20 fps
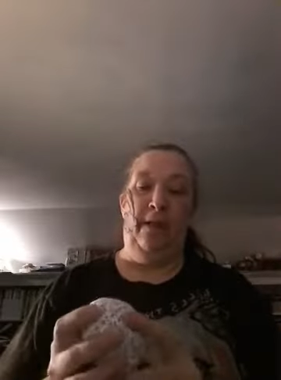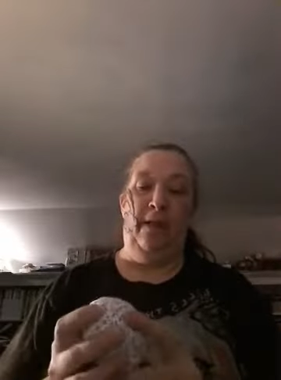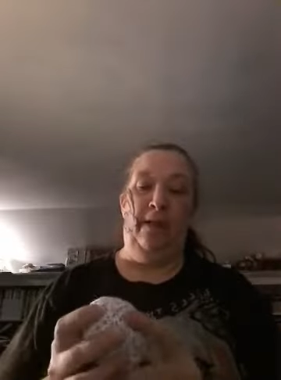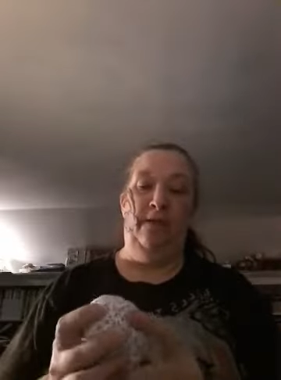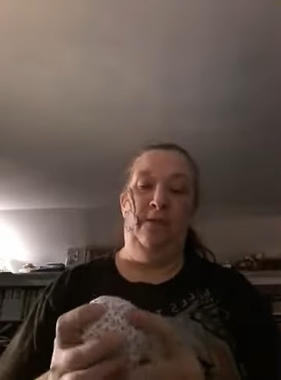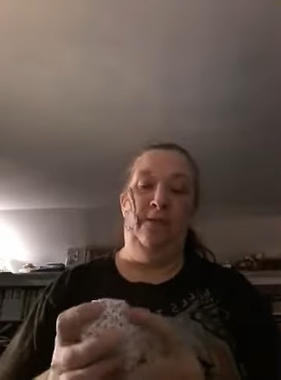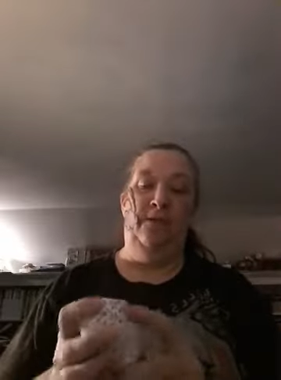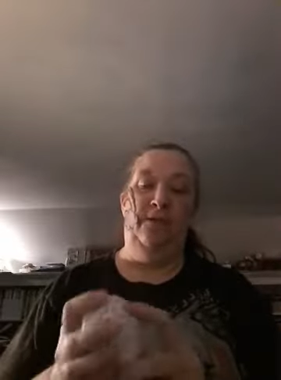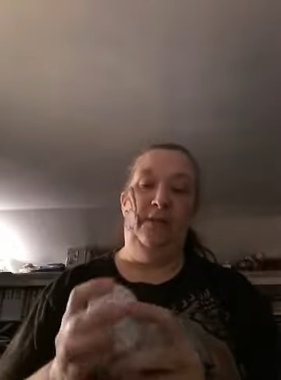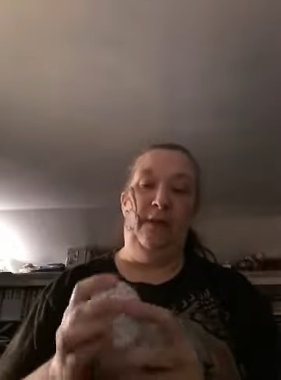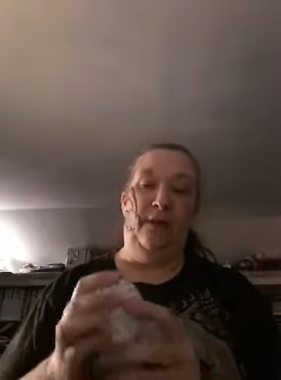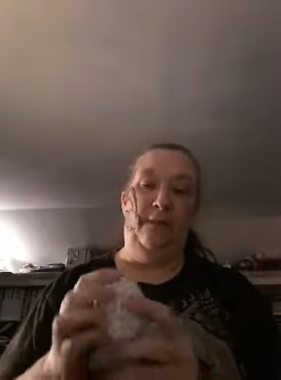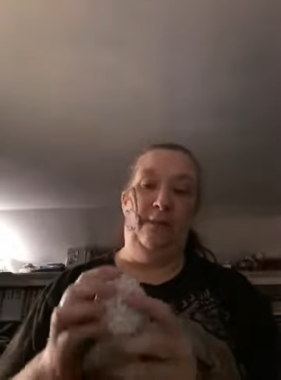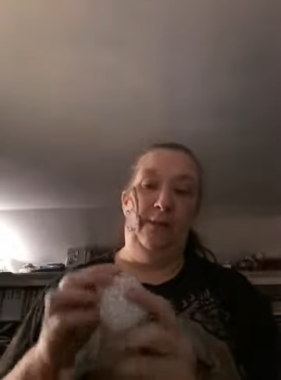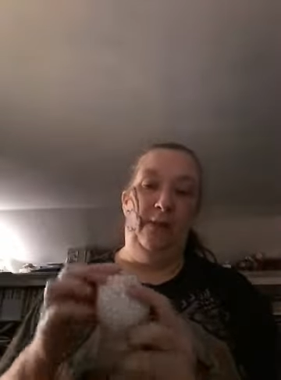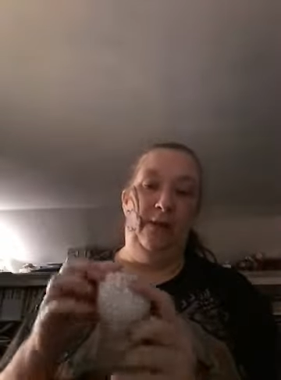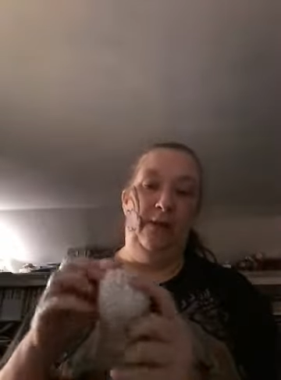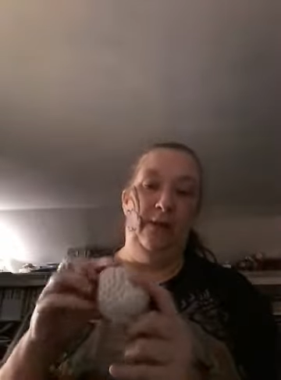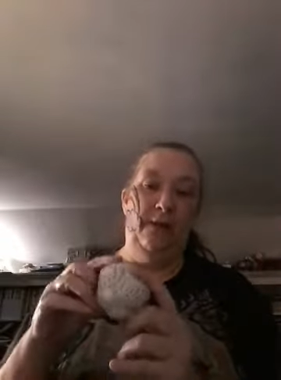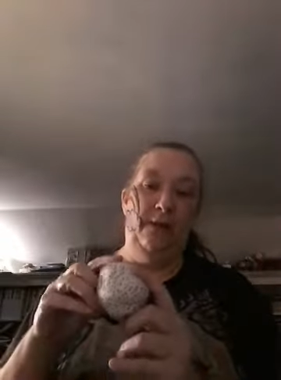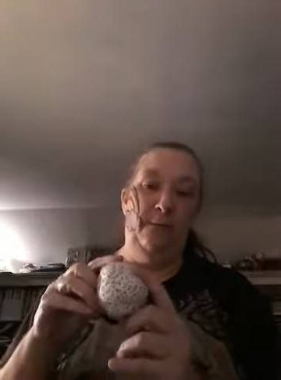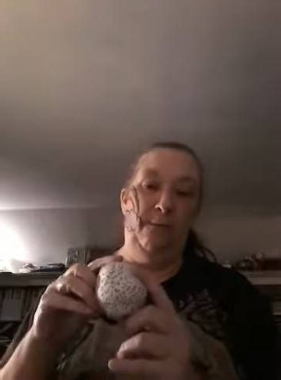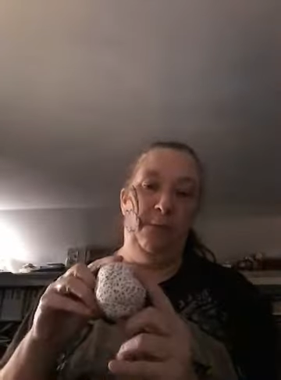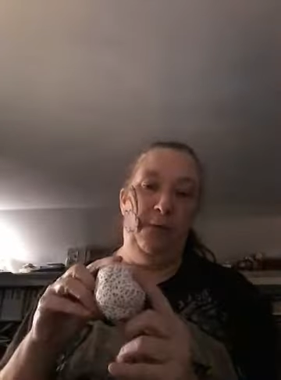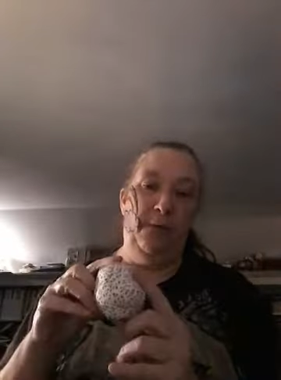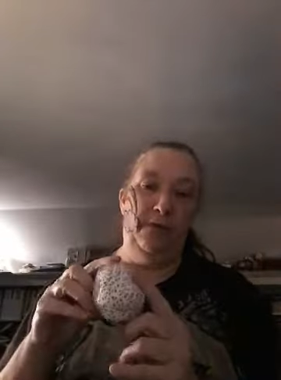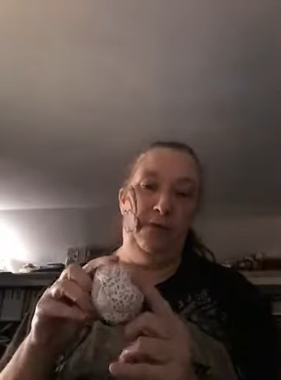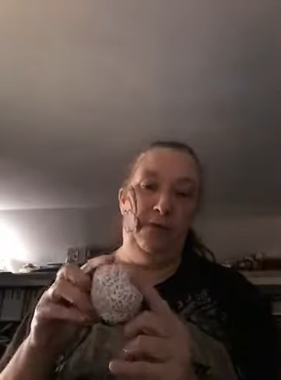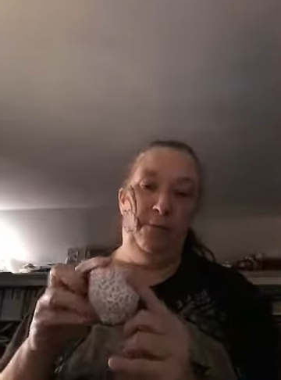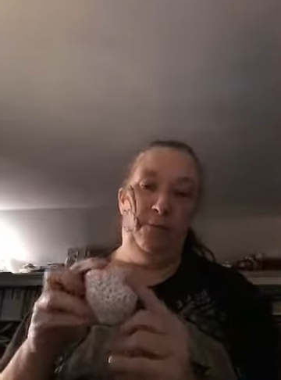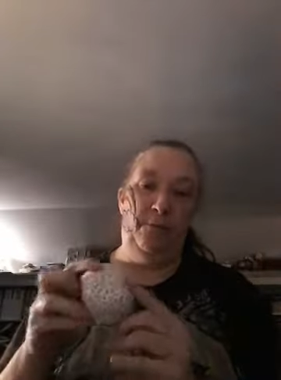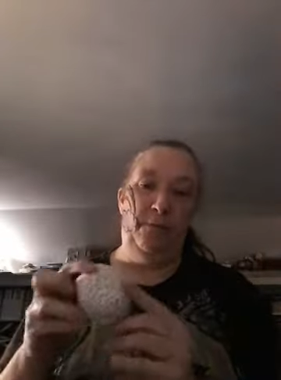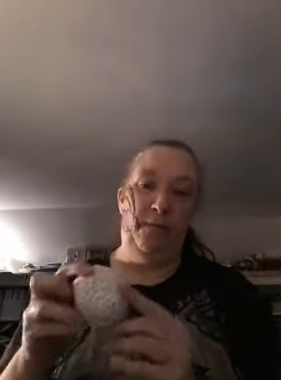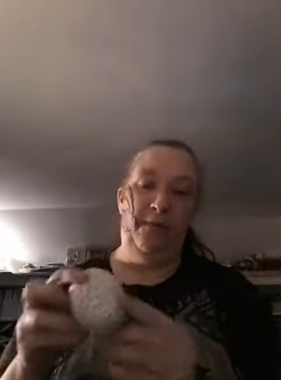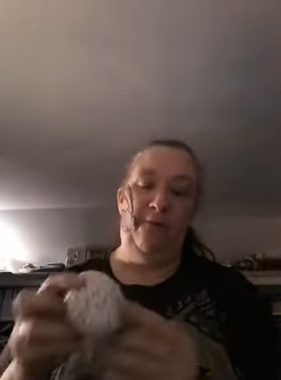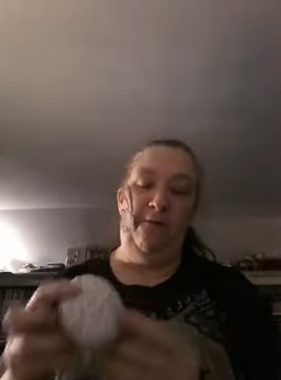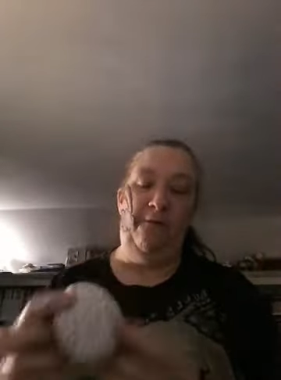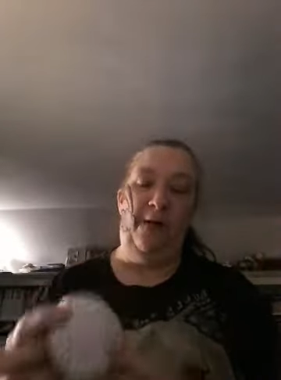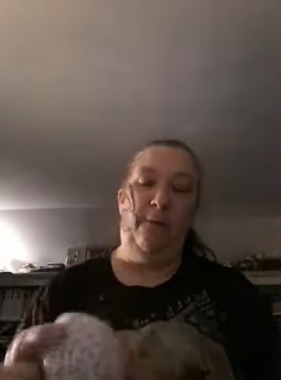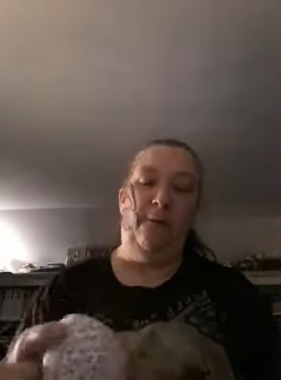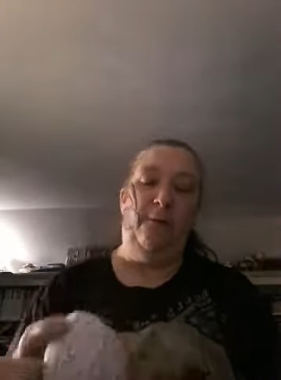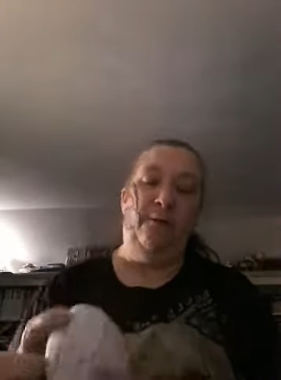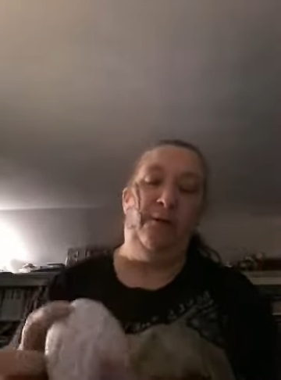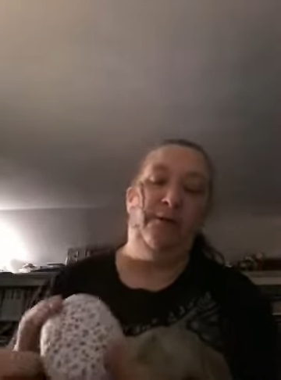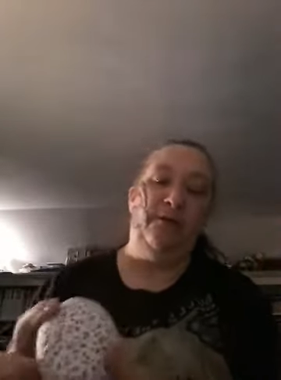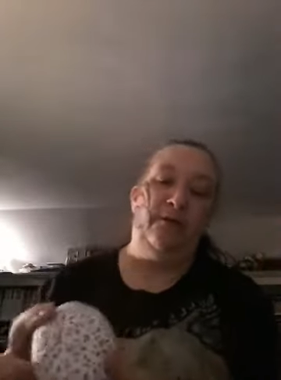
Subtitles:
and you stuff it, and you pick some pretty fabric.